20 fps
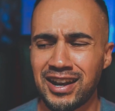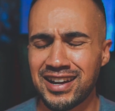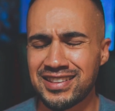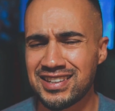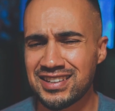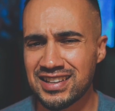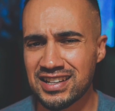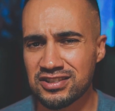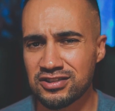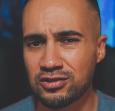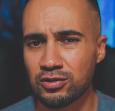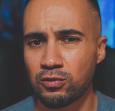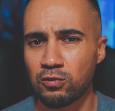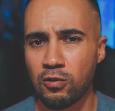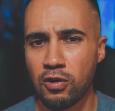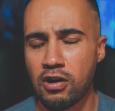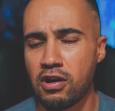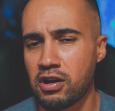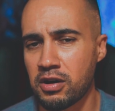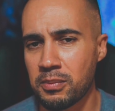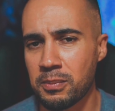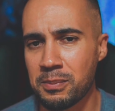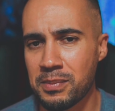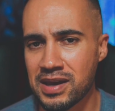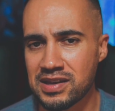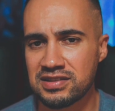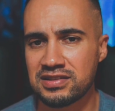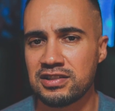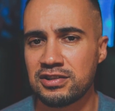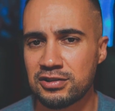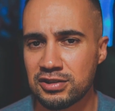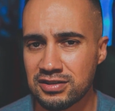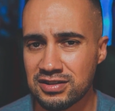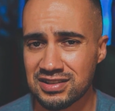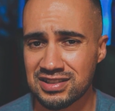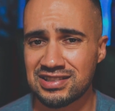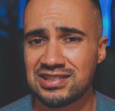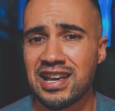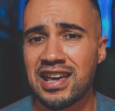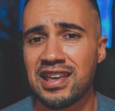And I think that's the wrong message
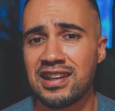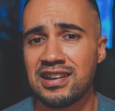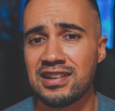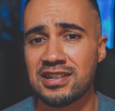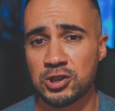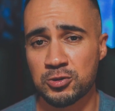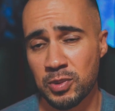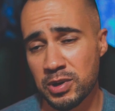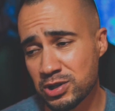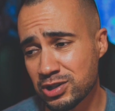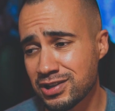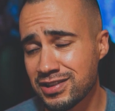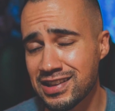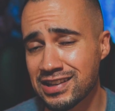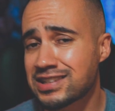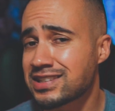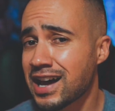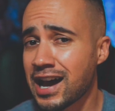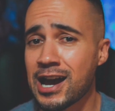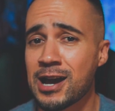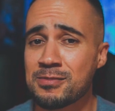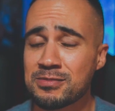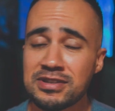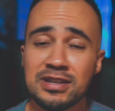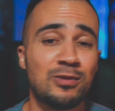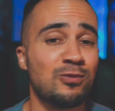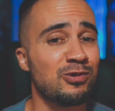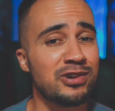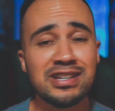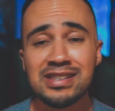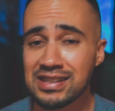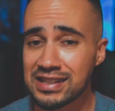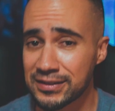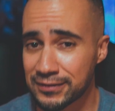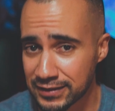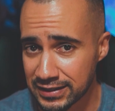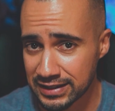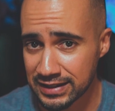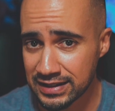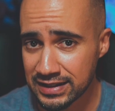to send, especially in the times that we
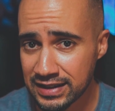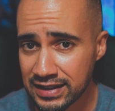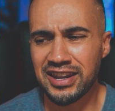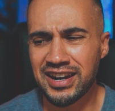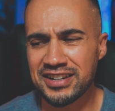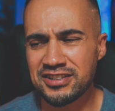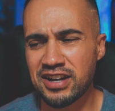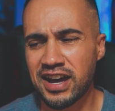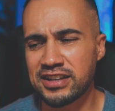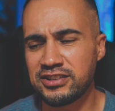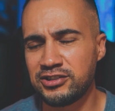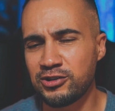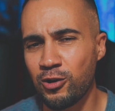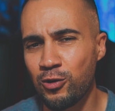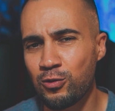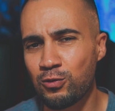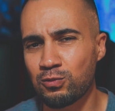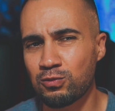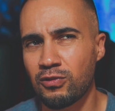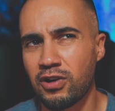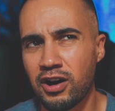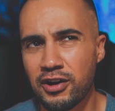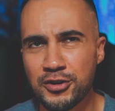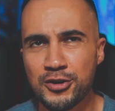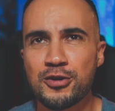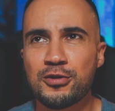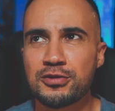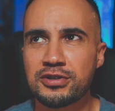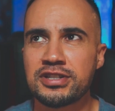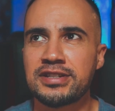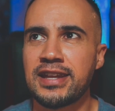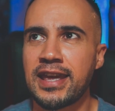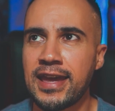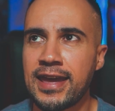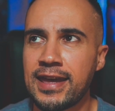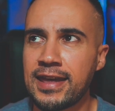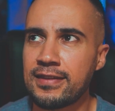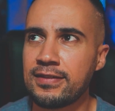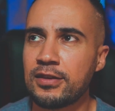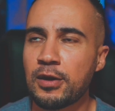live in. And I don't
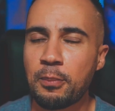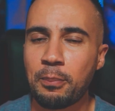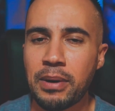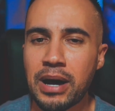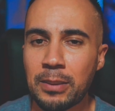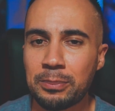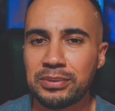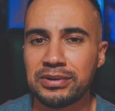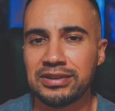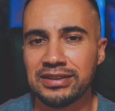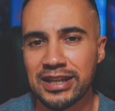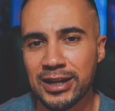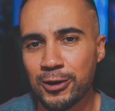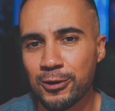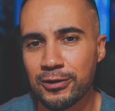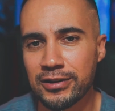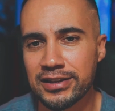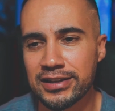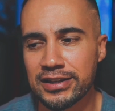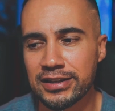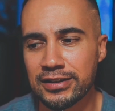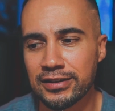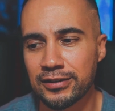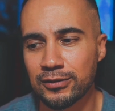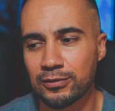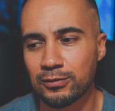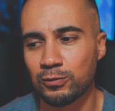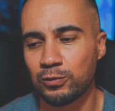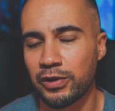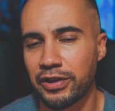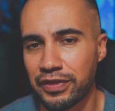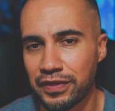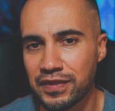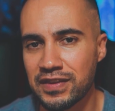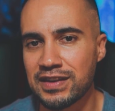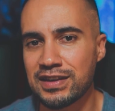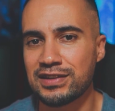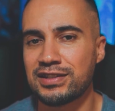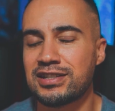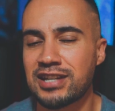understand the popularity with
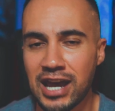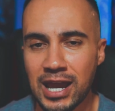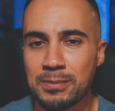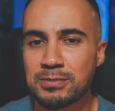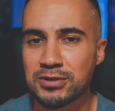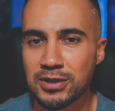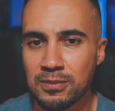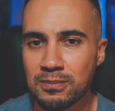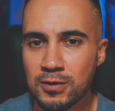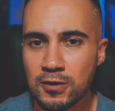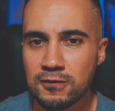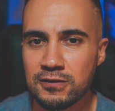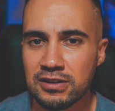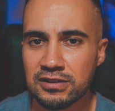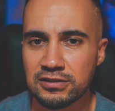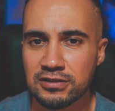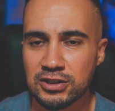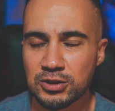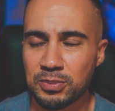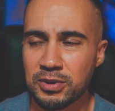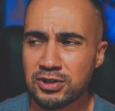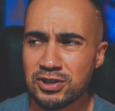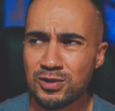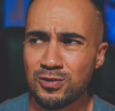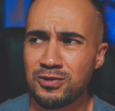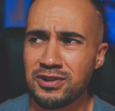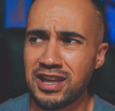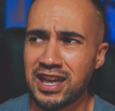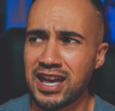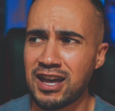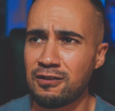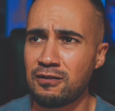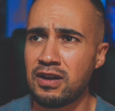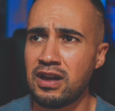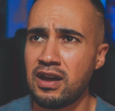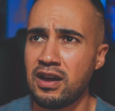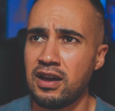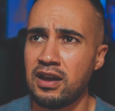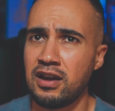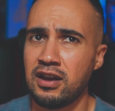these types of movies, especially when you have
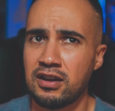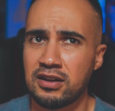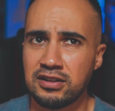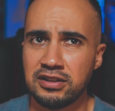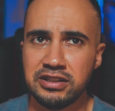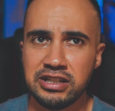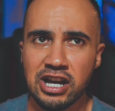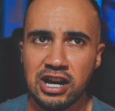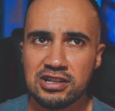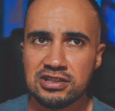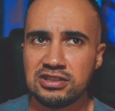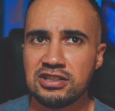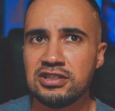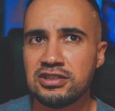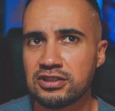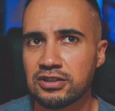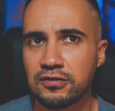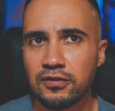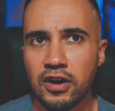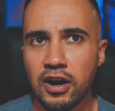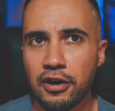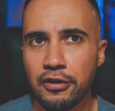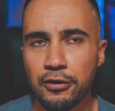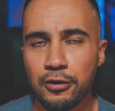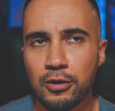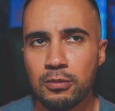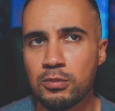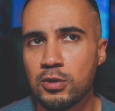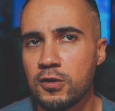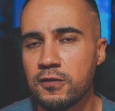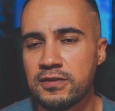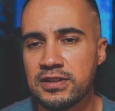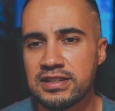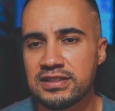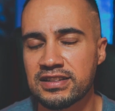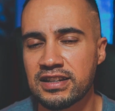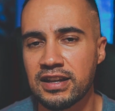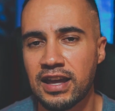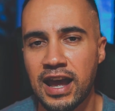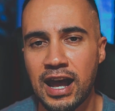dozens of other
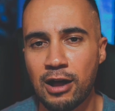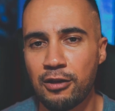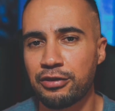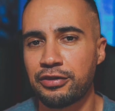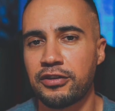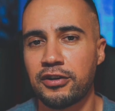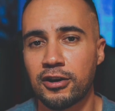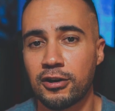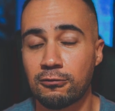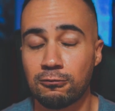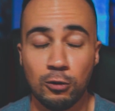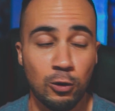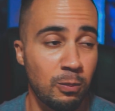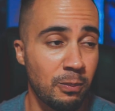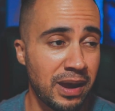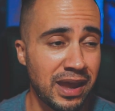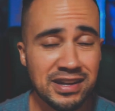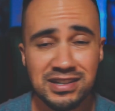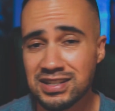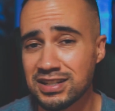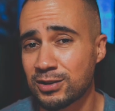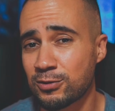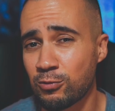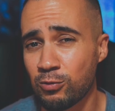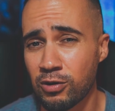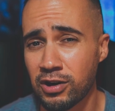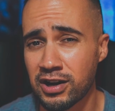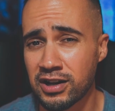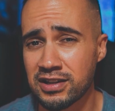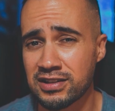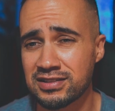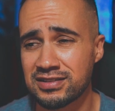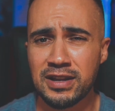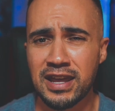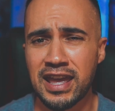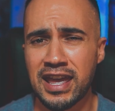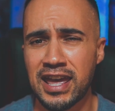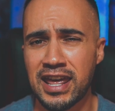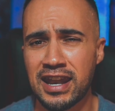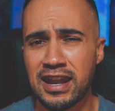movies out there, romantic ones,
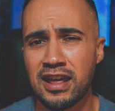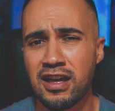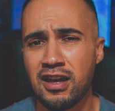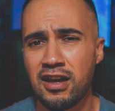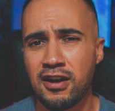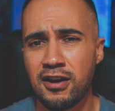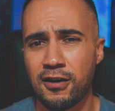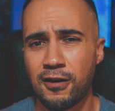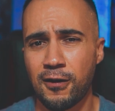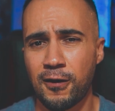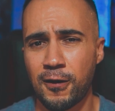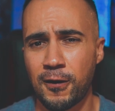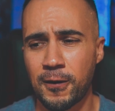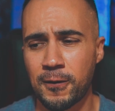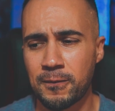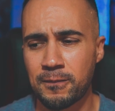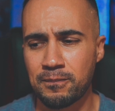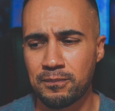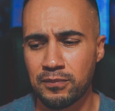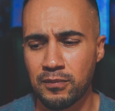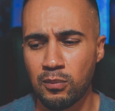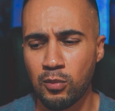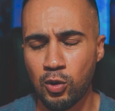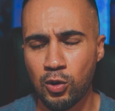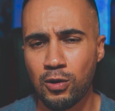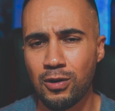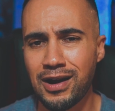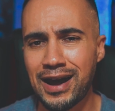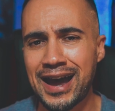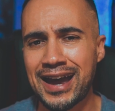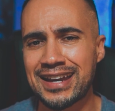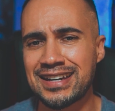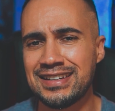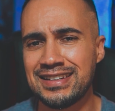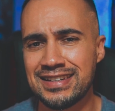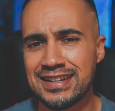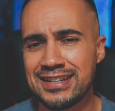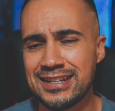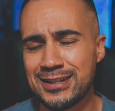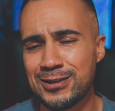and are more
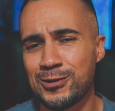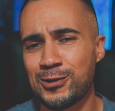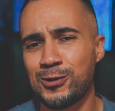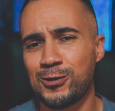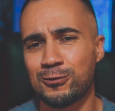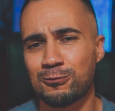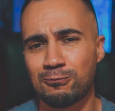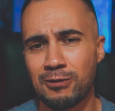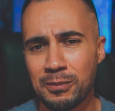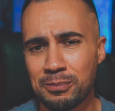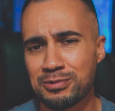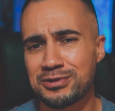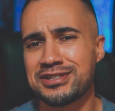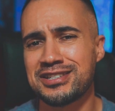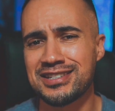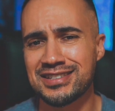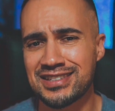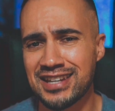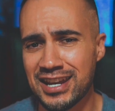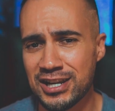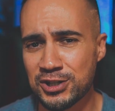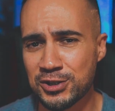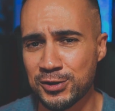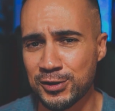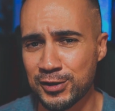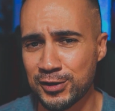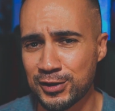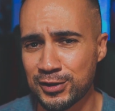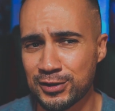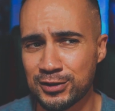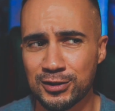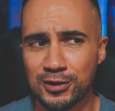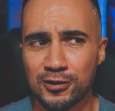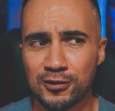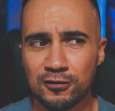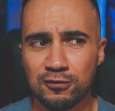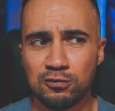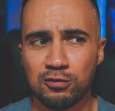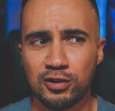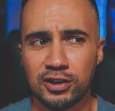ideal representations
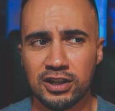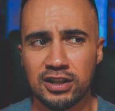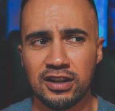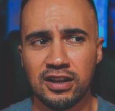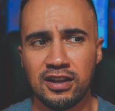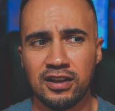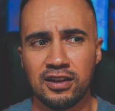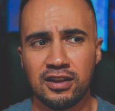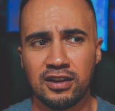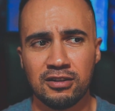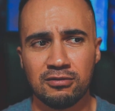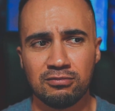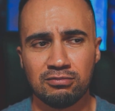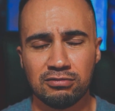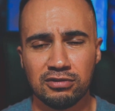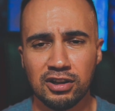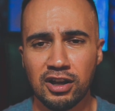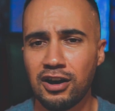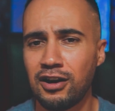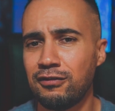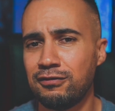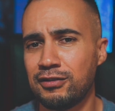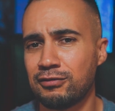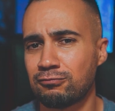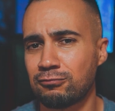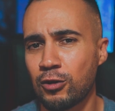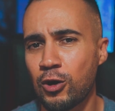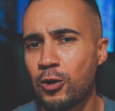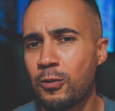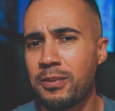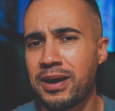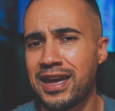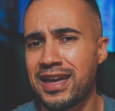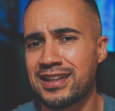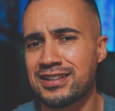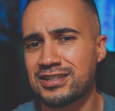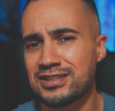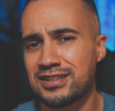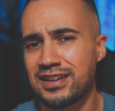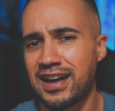of what love and
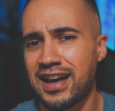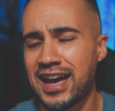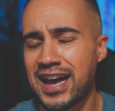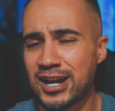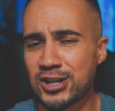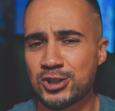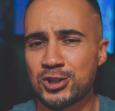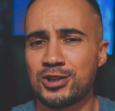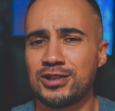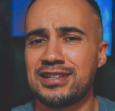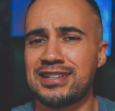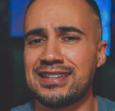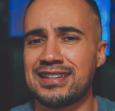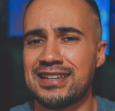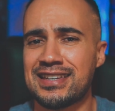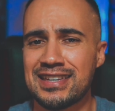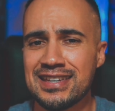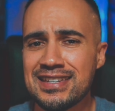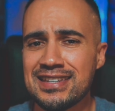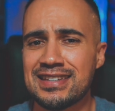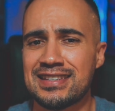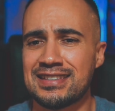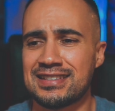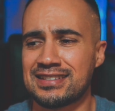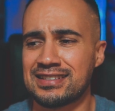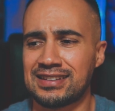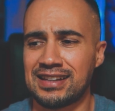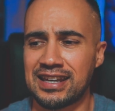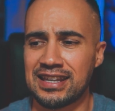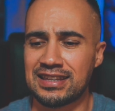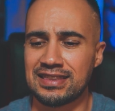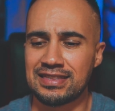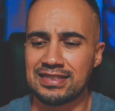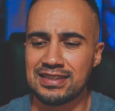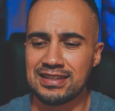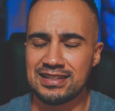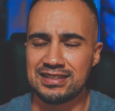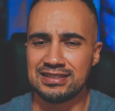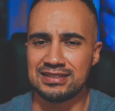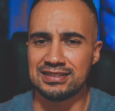romance actually is. Like,
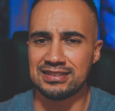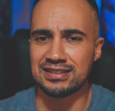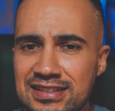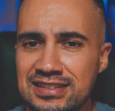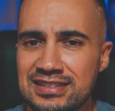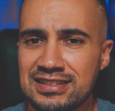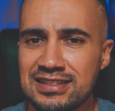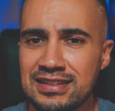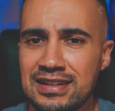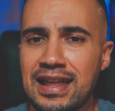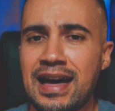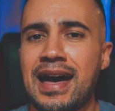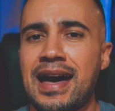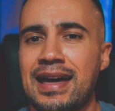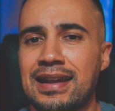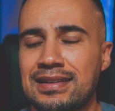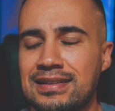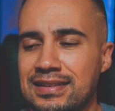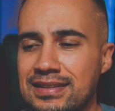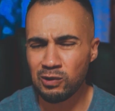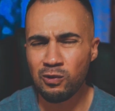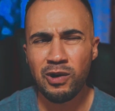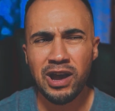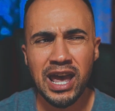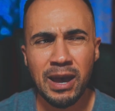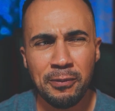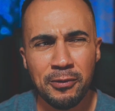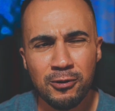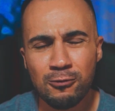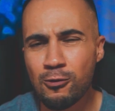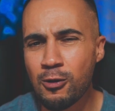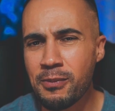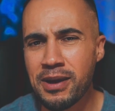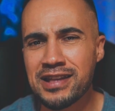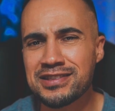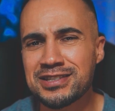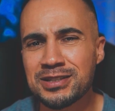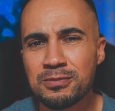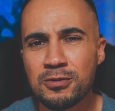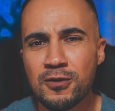this is not. And what happened to
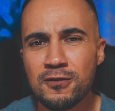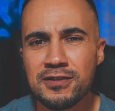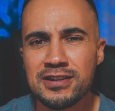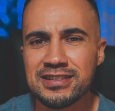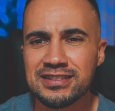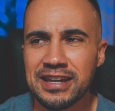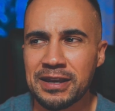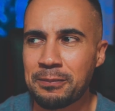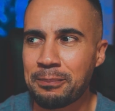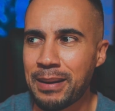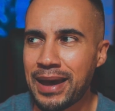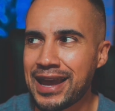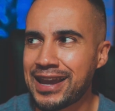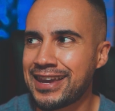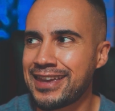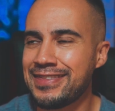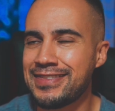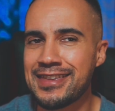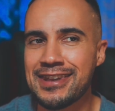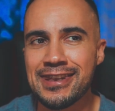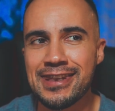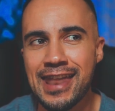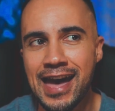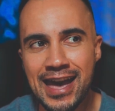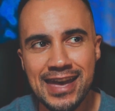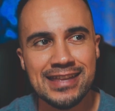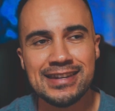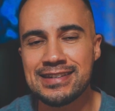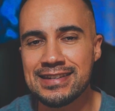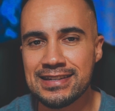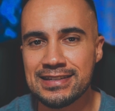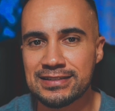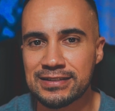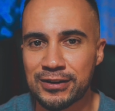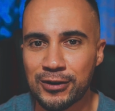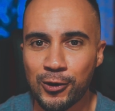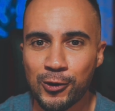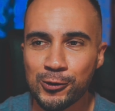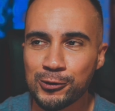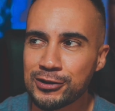romantic movies like back in the 90s
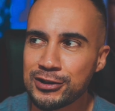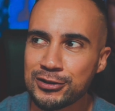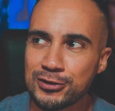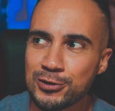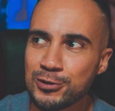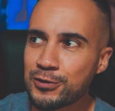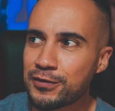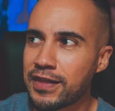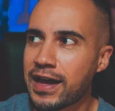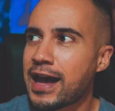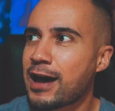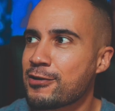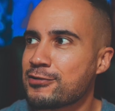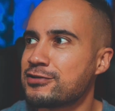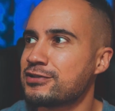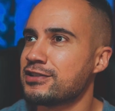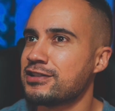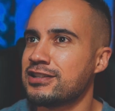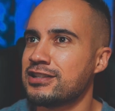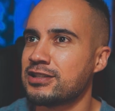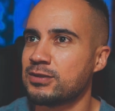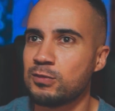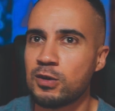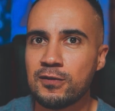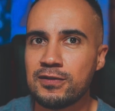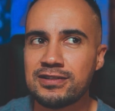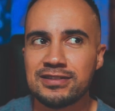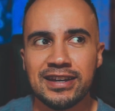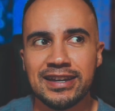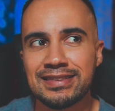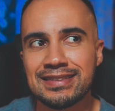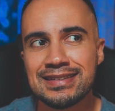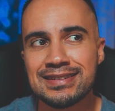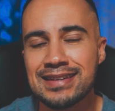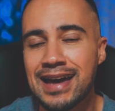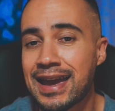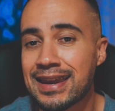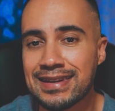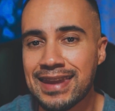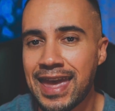and early 2000s, movies like The
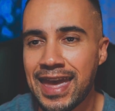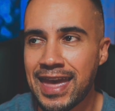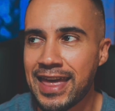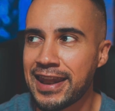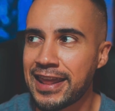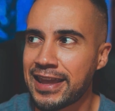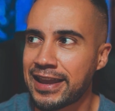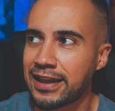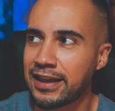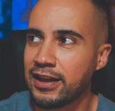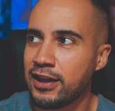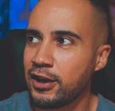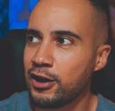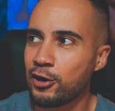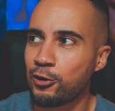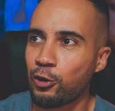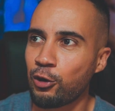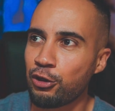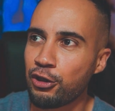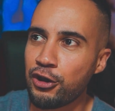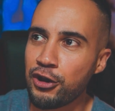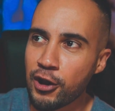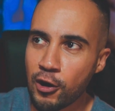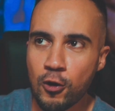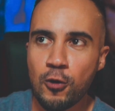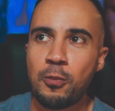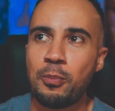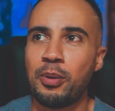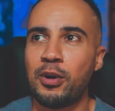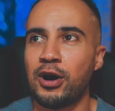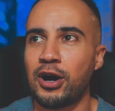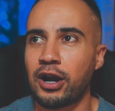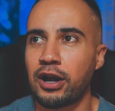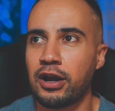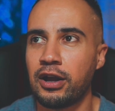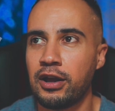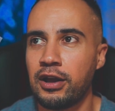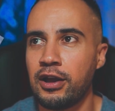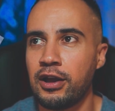Titanic or The Notebook?